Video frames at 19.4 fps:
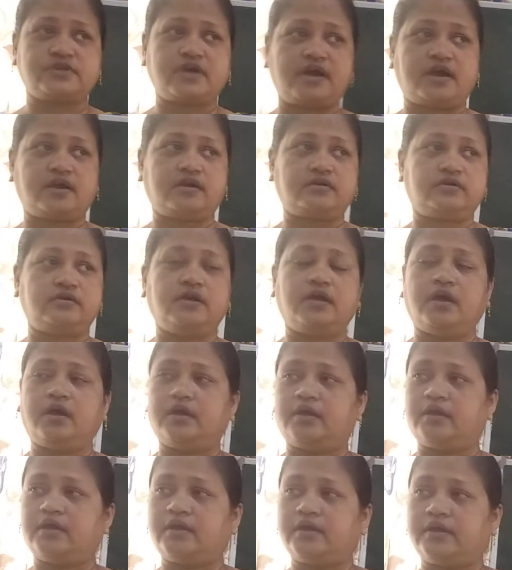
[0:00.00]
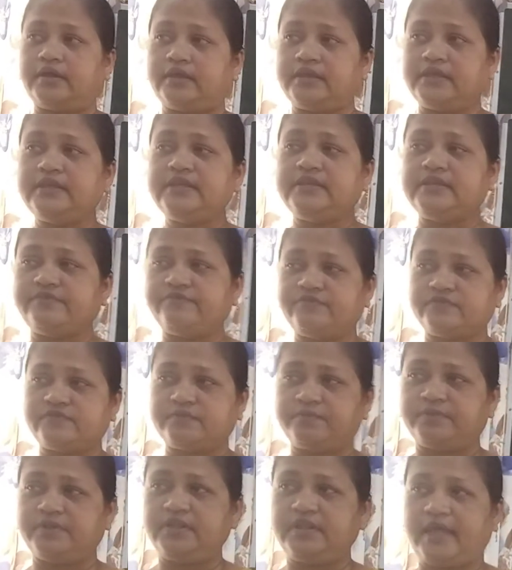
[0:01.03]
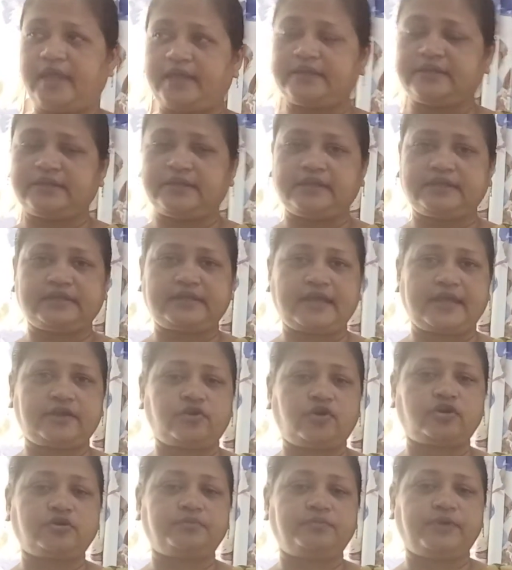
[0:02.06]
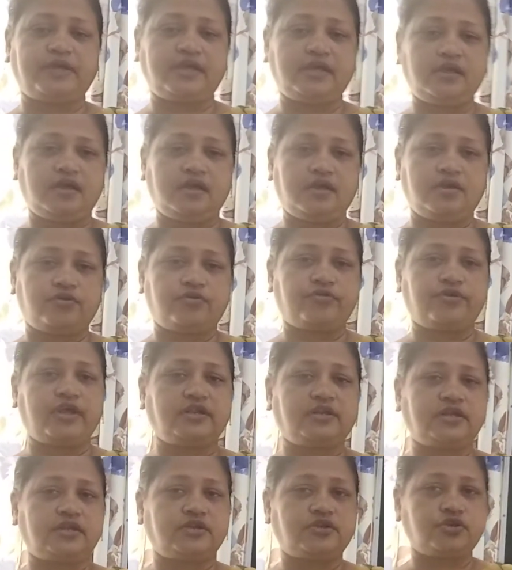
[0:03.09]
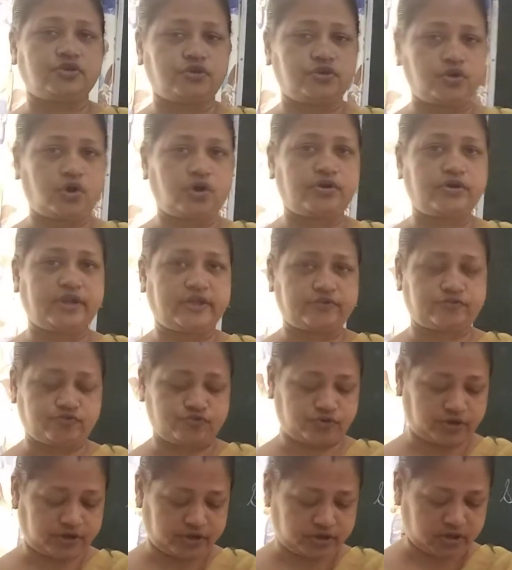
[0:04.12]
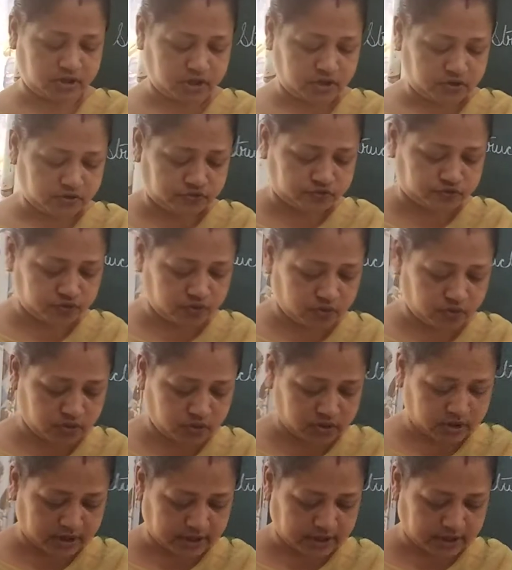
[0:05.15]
are indivisible and it cannot be created nor destroyed. So,